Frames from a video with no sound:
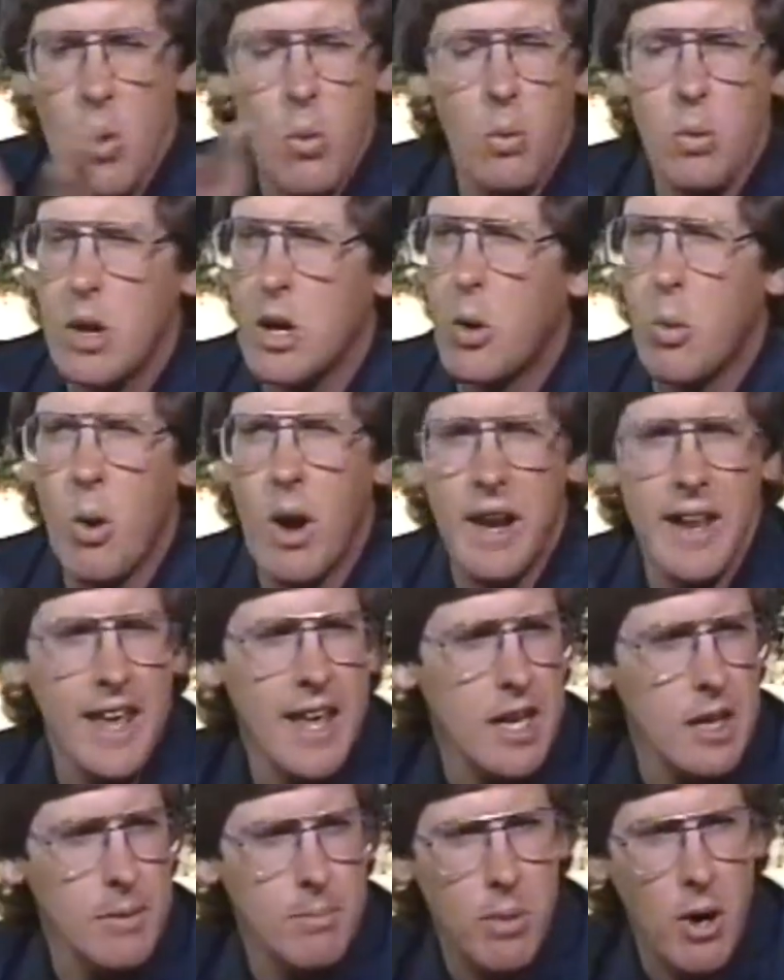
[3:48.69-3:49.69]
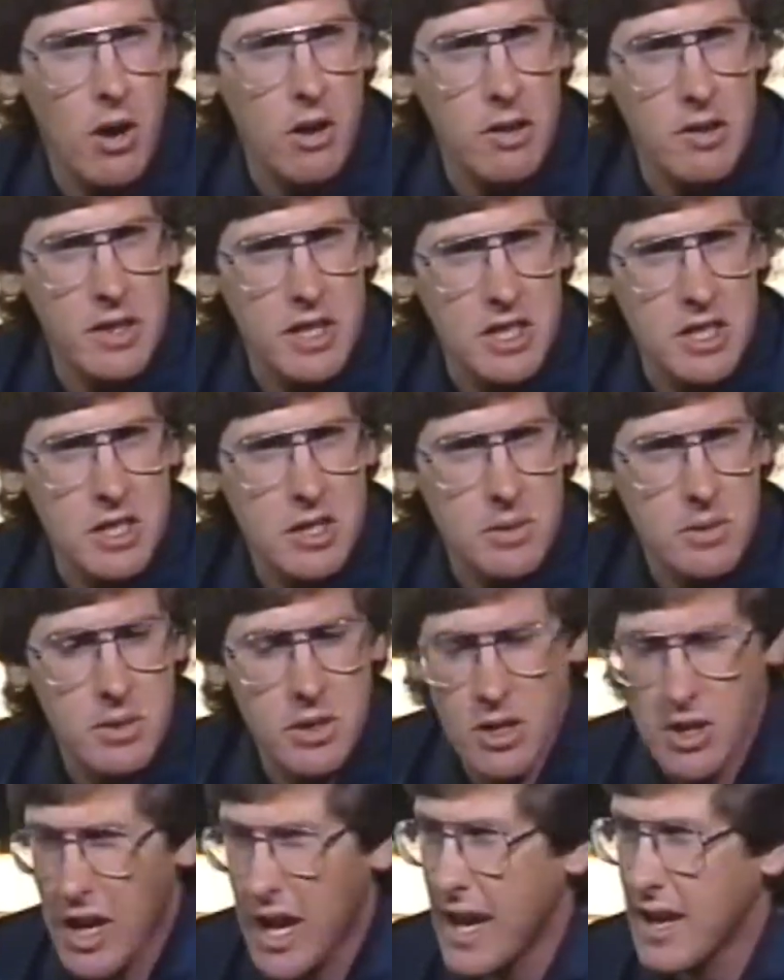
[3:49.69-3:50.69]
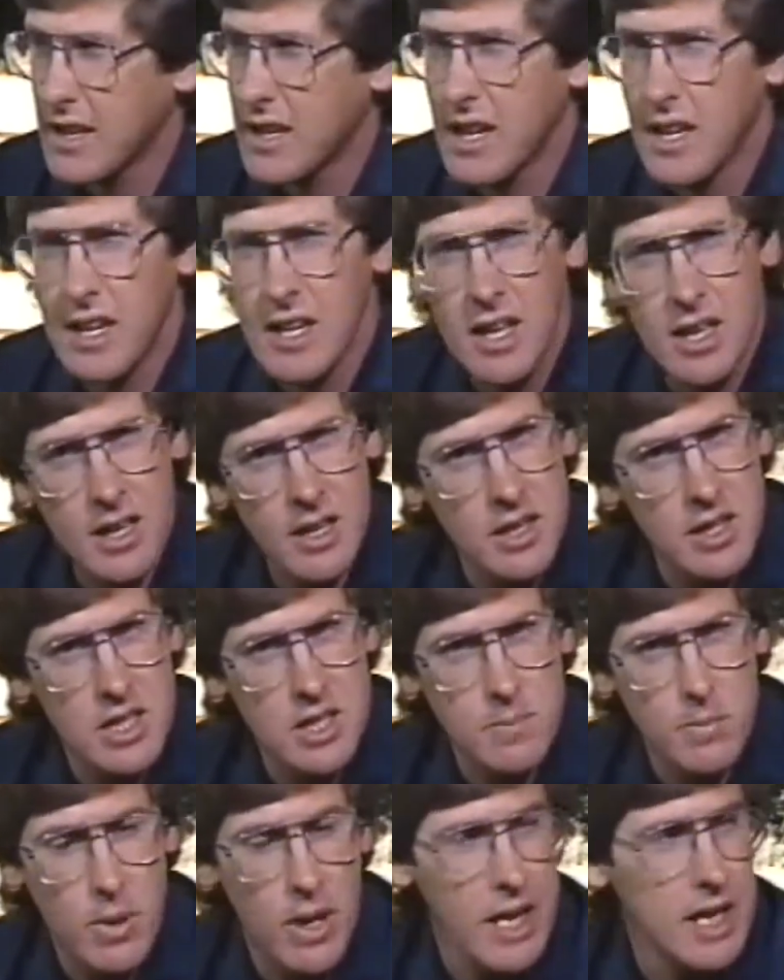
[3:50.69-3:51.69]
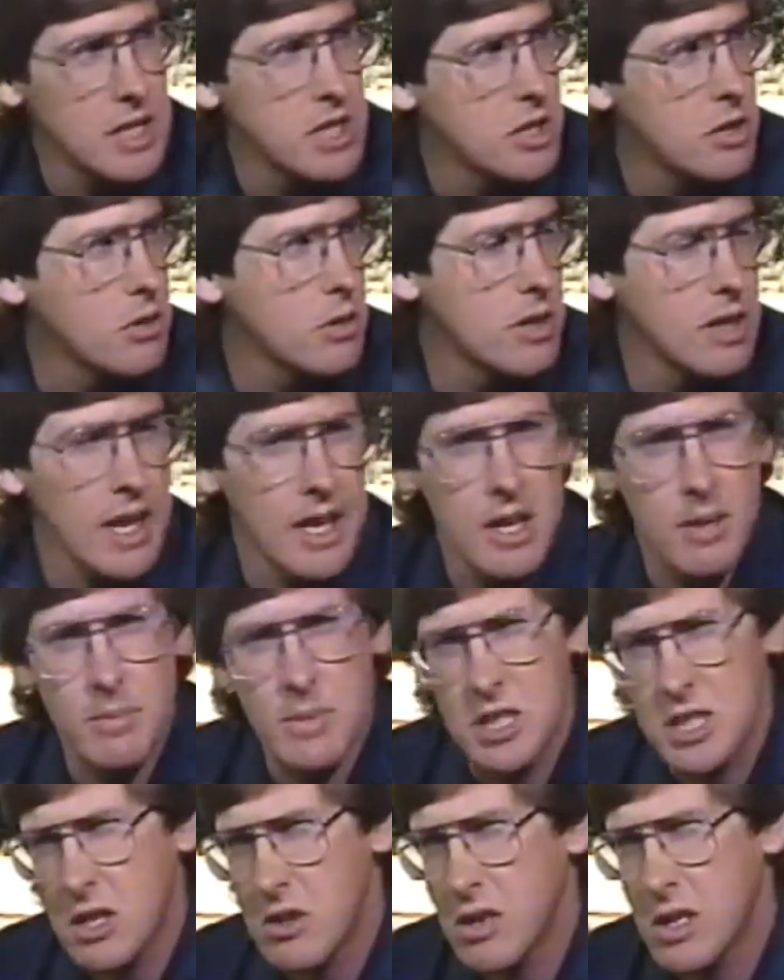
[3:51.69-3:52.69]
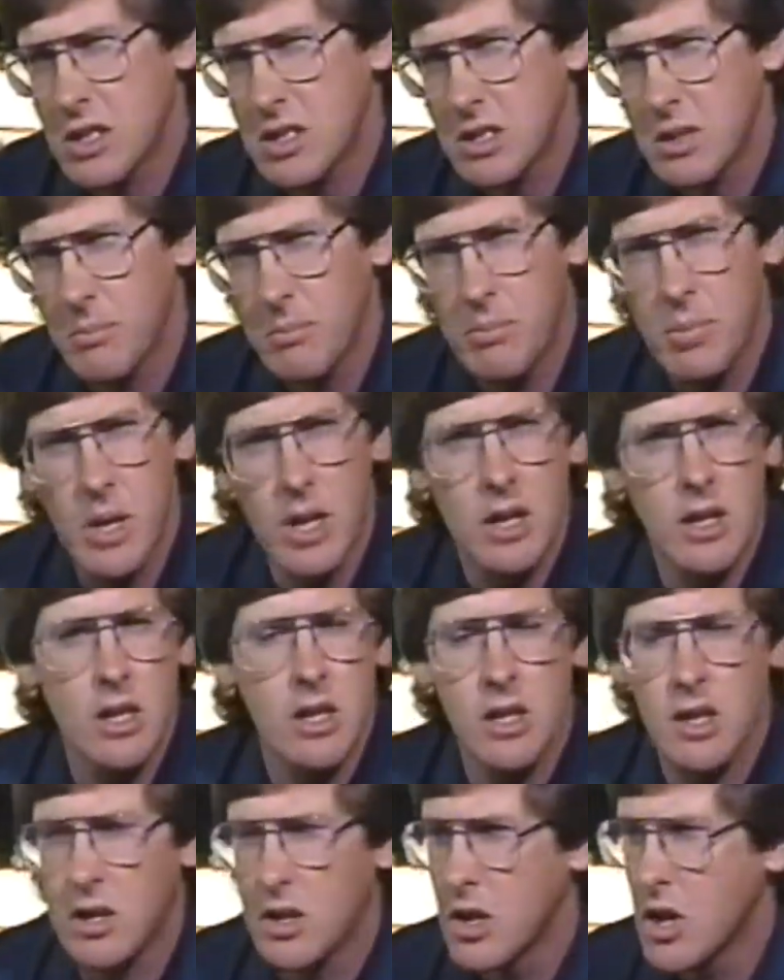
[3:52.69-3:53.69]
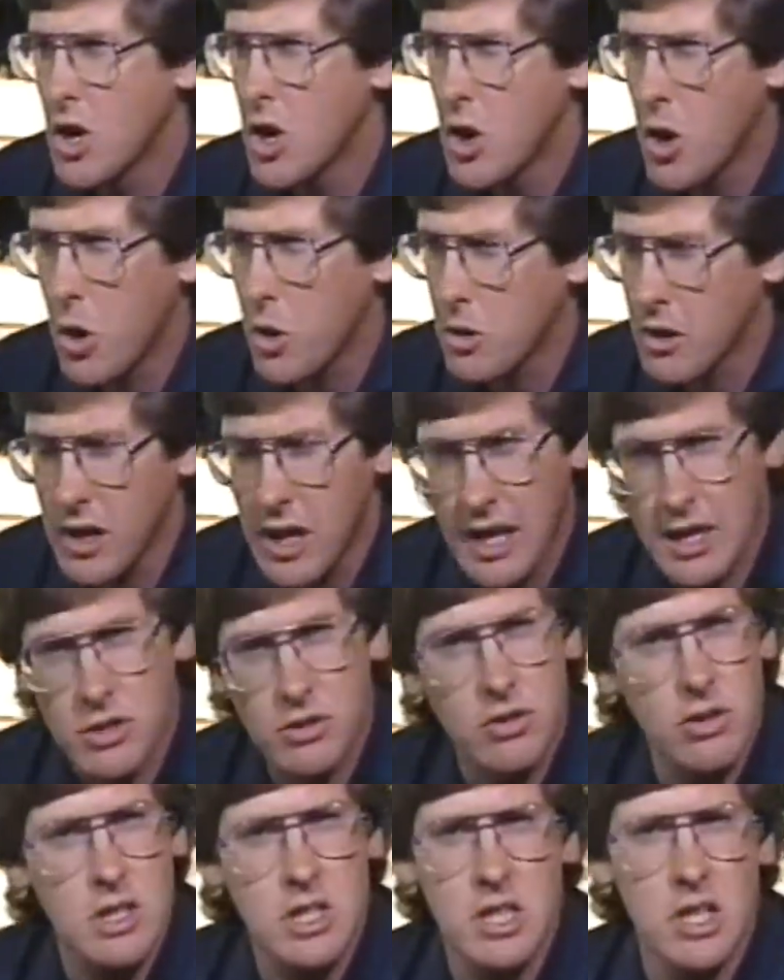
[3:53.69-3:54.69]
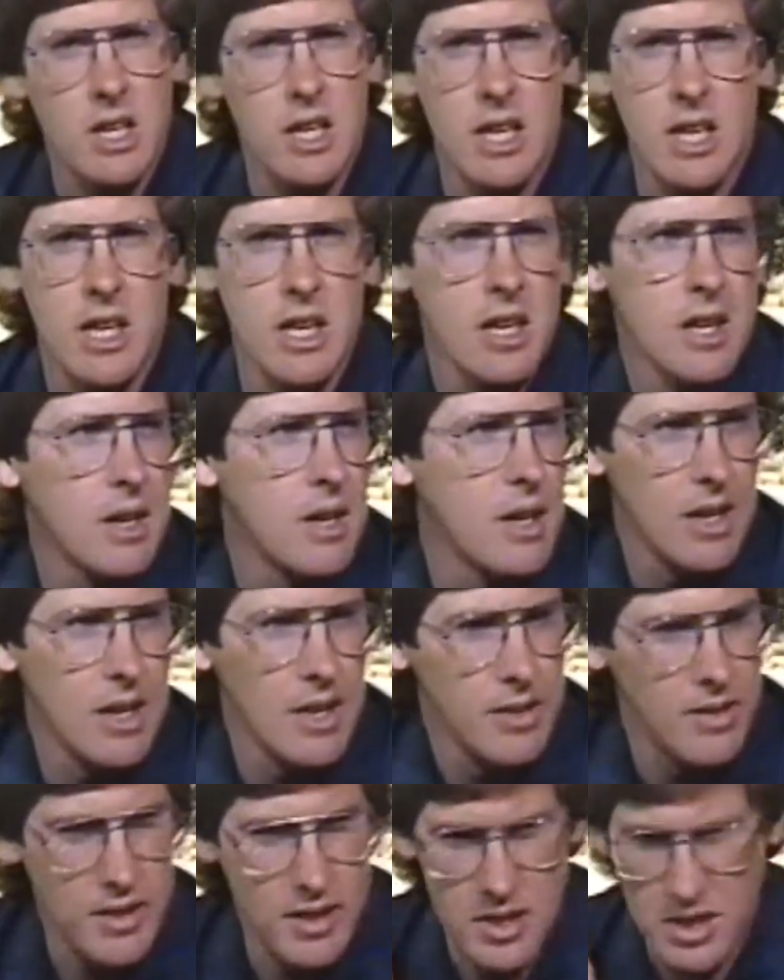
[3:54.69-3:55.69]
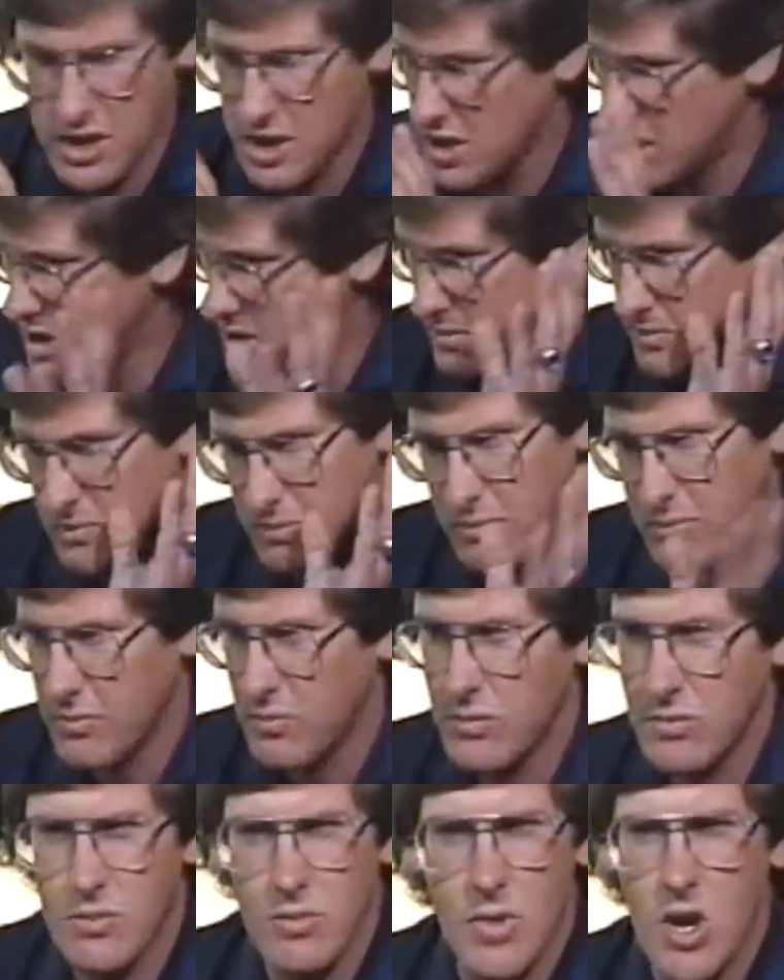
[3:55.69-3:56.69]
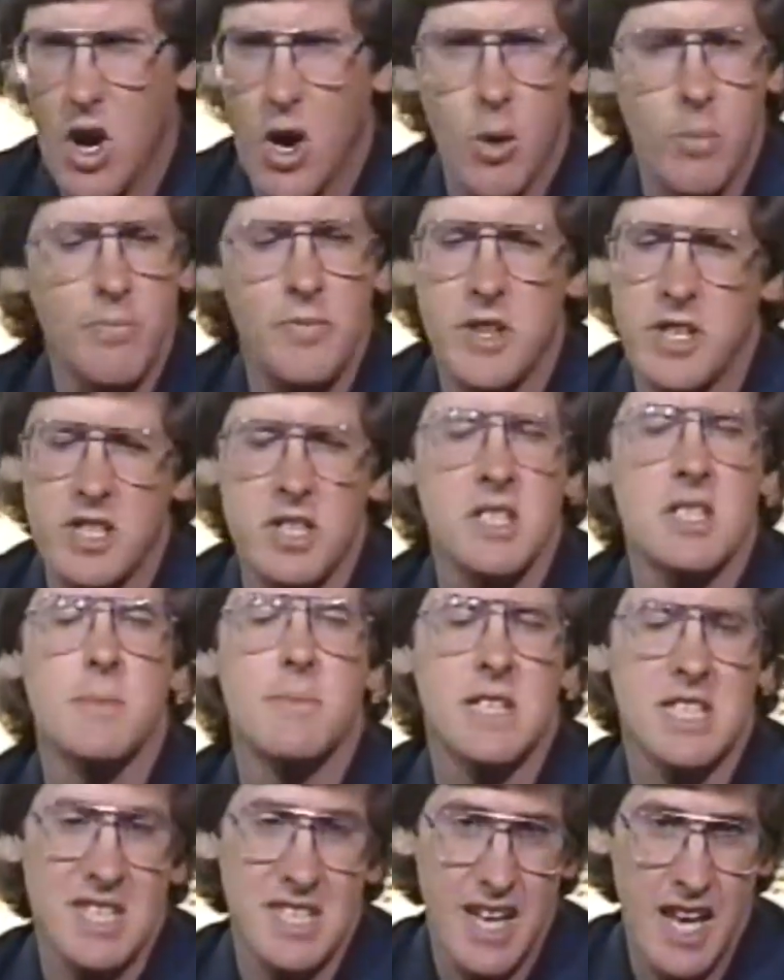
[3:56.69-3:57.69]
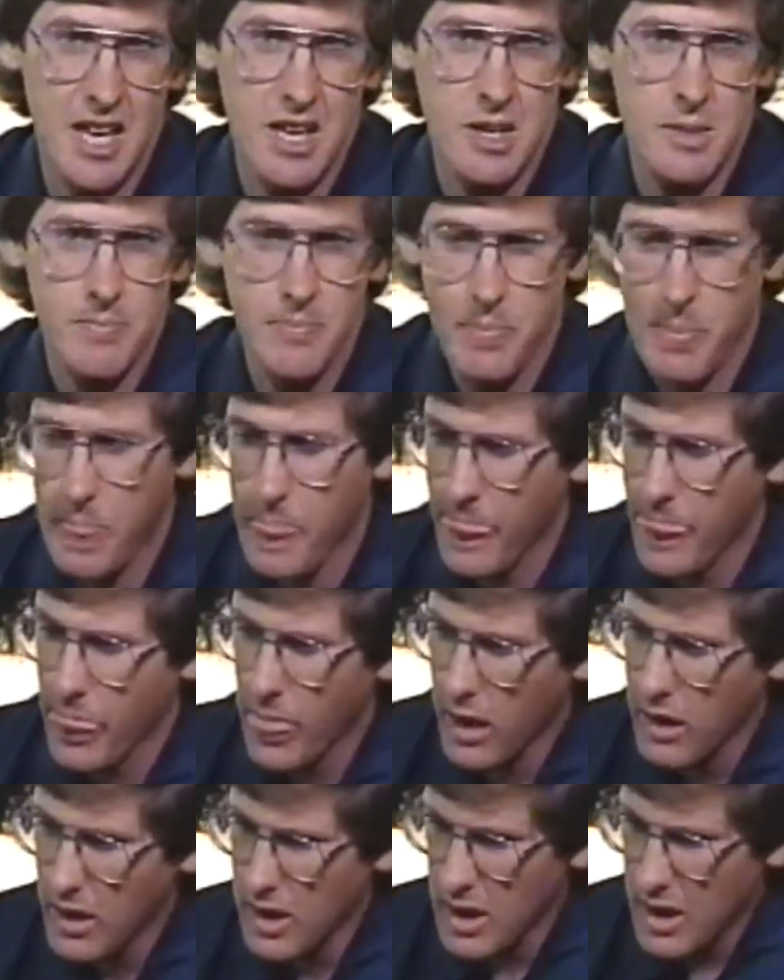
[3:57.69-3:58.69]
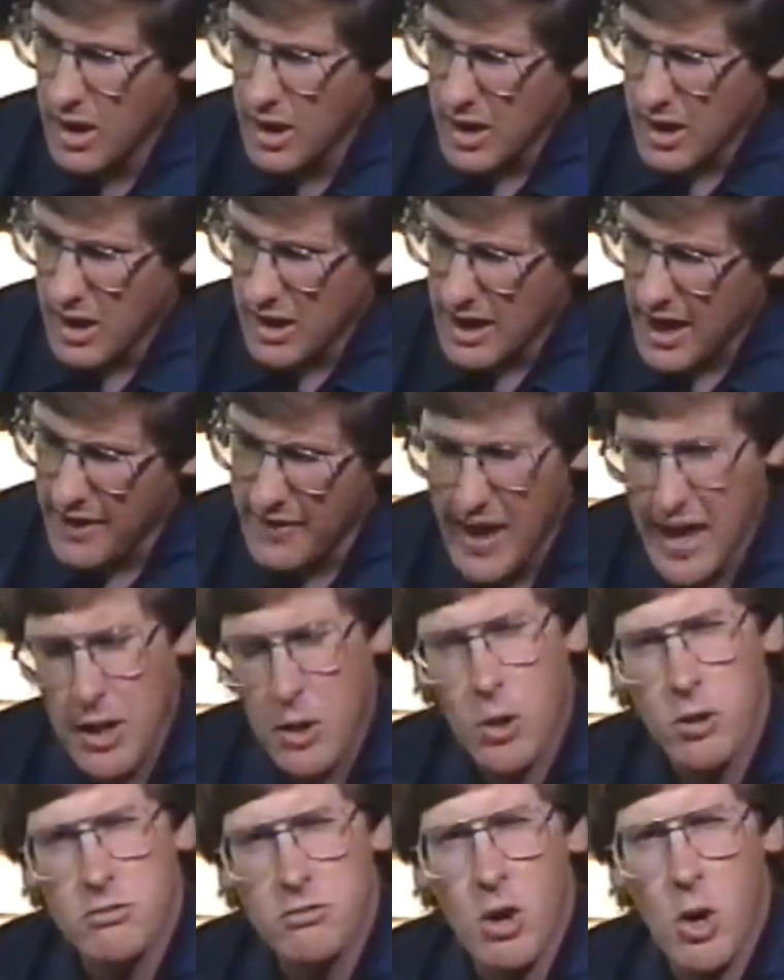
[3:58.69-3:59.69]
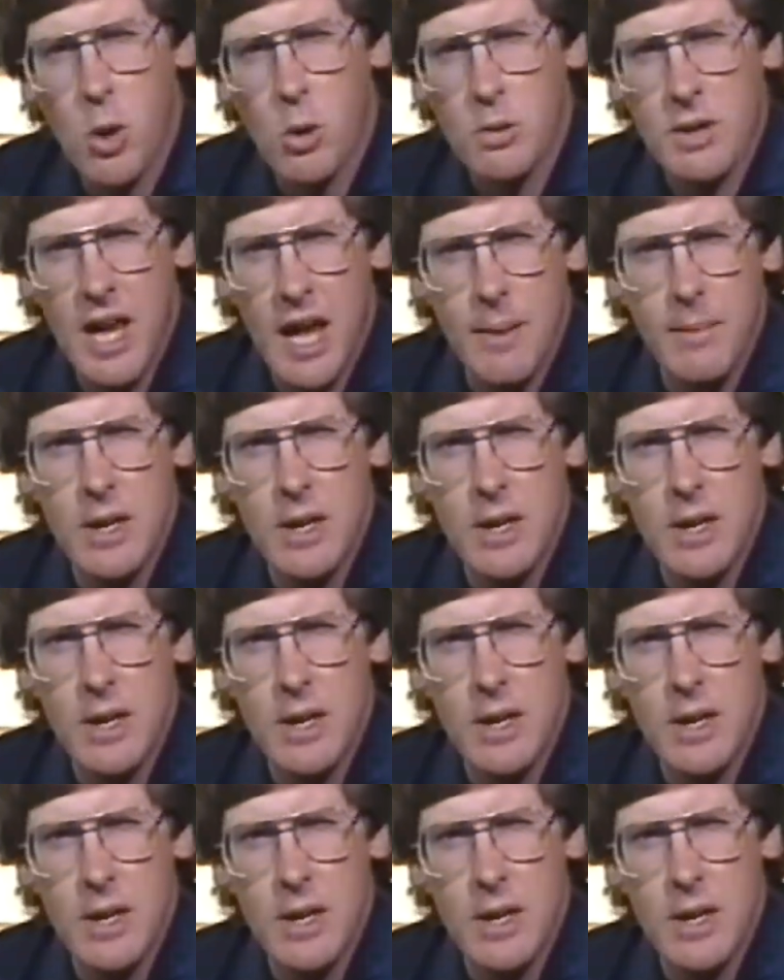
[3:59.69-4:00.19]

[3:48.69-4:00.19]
we don't want any part of this. You can't get into this place. You couldn't get in materials to build or electricity. This is a mistake. Now that old road came